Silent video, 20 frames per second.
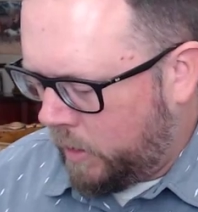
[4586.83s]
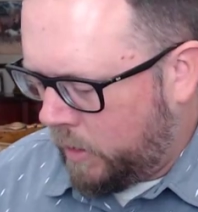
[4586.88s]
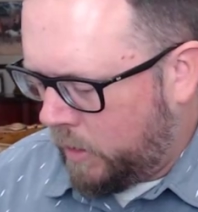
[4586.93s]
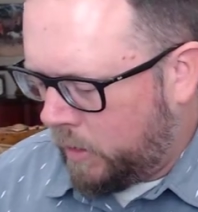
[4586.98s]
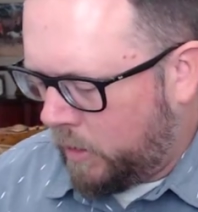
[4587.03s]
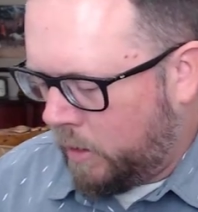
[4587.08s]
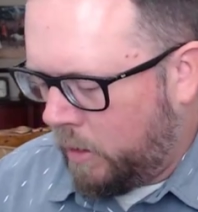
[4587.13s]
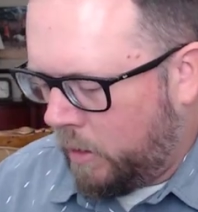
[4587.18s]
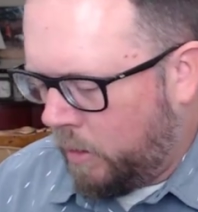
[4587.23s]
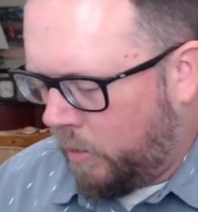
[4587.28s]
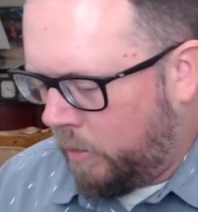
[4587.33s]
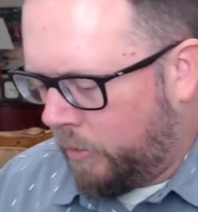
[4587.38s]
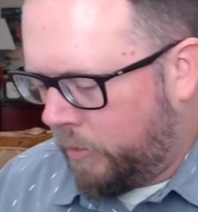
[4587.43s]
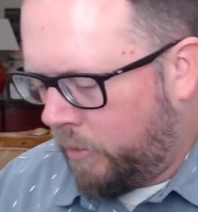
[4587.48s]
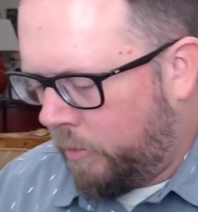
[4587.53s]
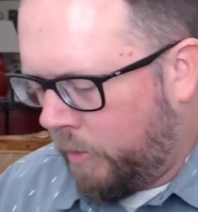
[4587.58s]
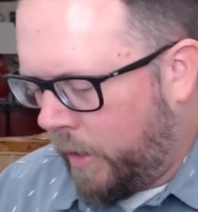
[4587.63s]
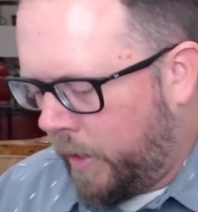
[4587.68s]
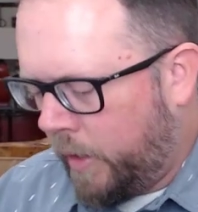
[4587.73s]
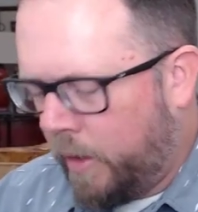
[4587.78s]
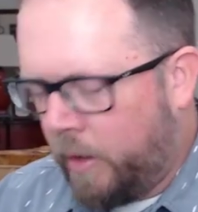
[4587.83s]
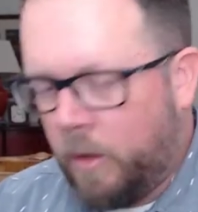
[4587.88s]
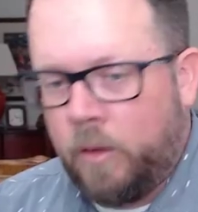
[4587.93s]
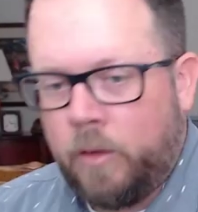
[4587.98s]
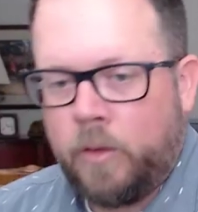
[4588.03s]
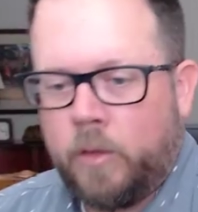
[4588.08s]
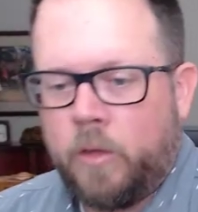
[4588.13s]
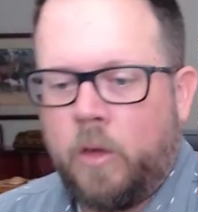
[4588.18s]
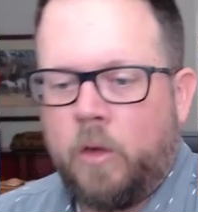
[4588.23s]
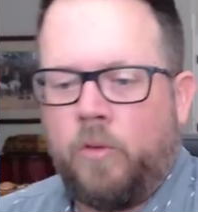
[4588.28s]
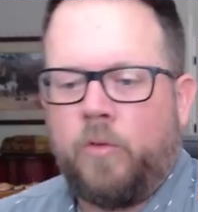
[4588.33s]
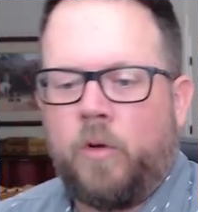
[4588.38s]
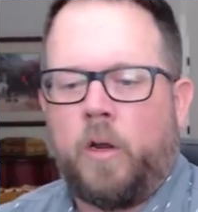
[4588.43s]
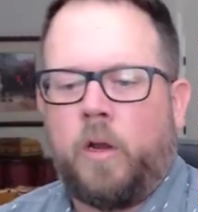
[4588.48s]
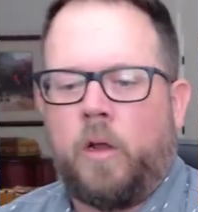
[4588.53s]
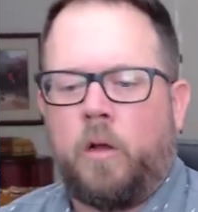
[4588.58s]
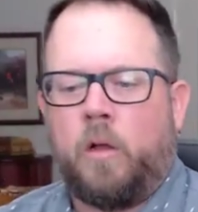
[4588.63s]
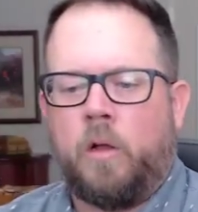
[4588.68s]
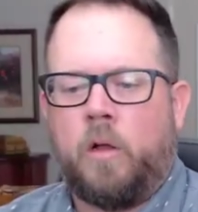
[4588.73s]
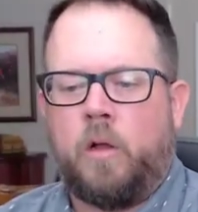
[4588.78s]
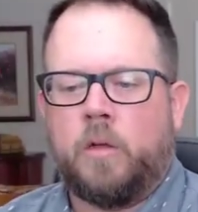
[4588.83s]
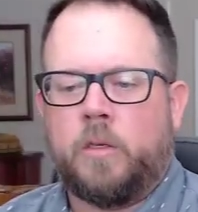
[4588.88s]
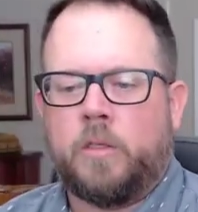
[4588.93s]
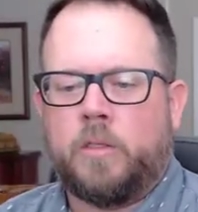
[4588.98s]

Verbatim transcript: that they're going through right now over in Hong Kong.